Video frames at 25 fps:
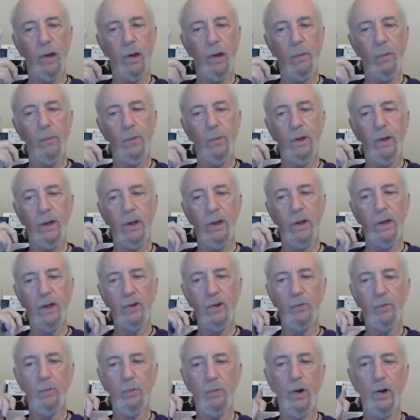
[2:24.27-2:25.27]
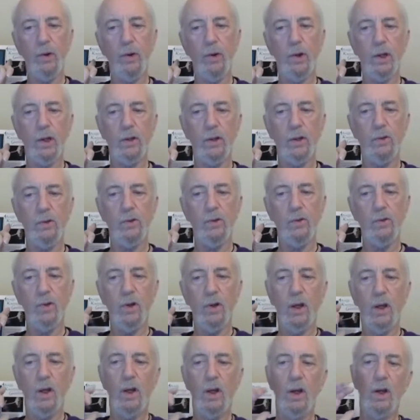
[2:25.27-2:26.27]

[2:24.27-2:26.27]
memory and experience